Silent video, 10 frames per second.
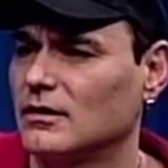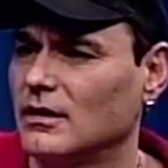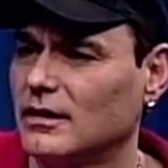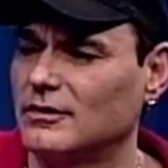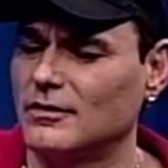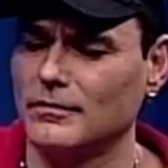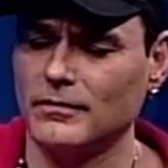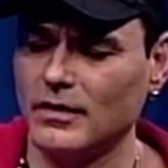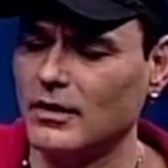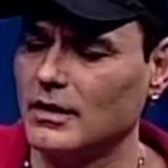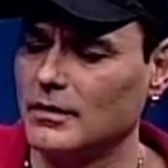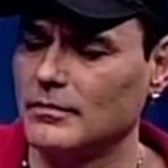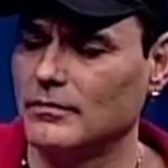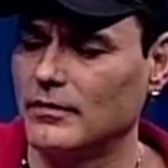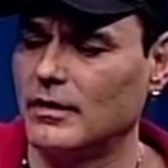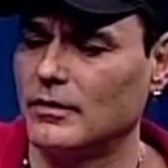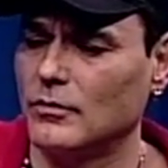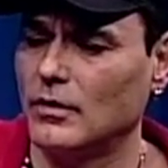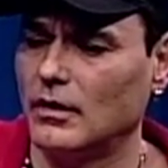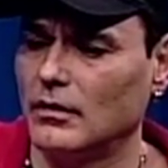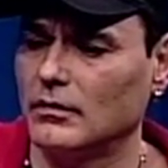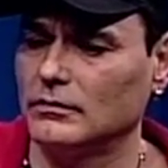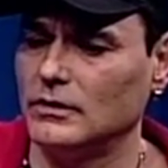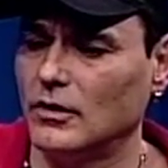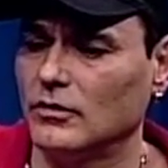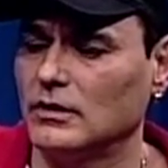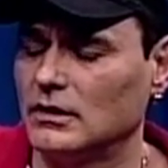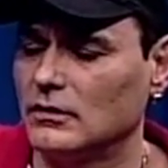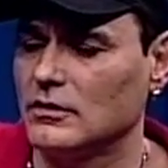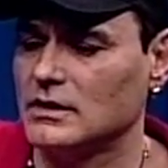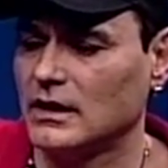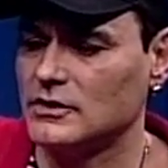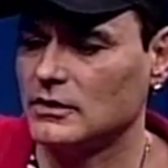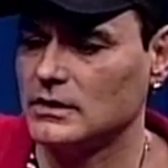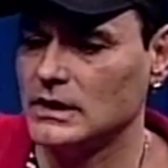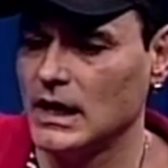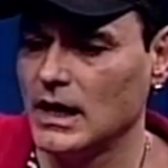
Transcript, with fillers: collector, very, very well known in Los Angeles.